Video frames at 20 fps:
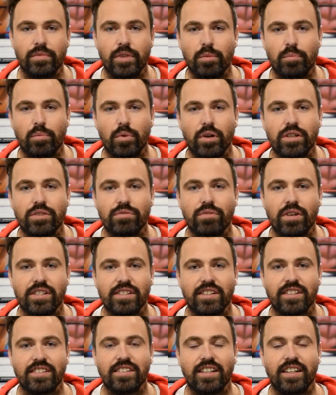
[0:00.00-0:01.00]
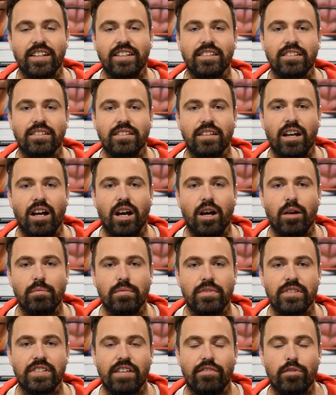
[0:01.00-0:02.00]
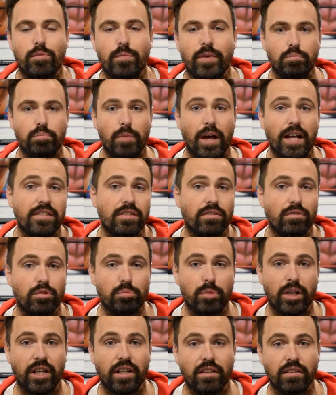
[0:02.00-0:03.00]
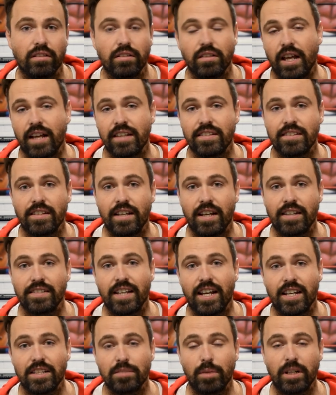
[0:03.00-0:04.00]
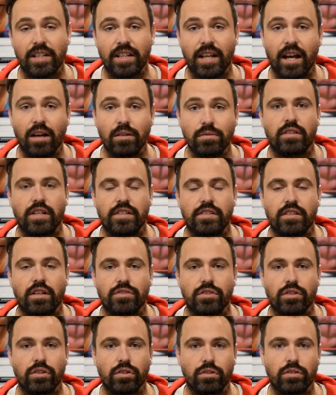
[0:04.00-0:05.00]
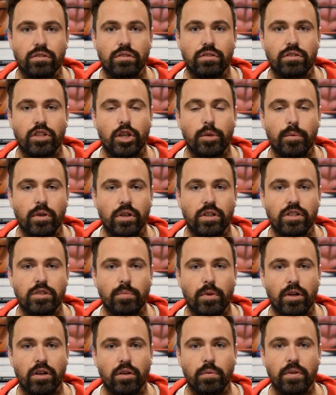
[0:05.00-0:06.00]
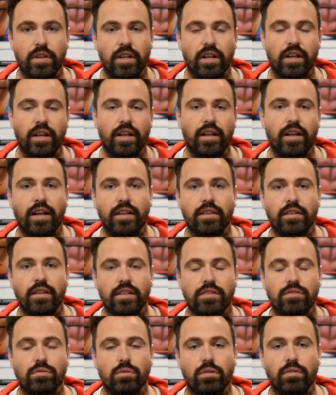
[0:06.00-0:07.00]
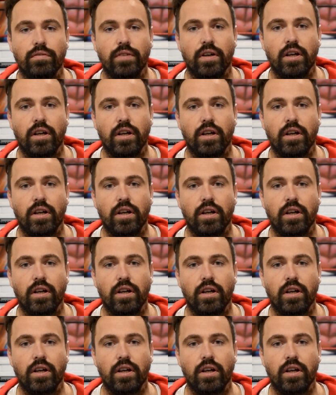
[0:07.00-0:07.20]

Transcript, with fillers: The British wrestling scene um, has never been better and bigger as, as it has been now. There's such a good community spirit with it and the sort of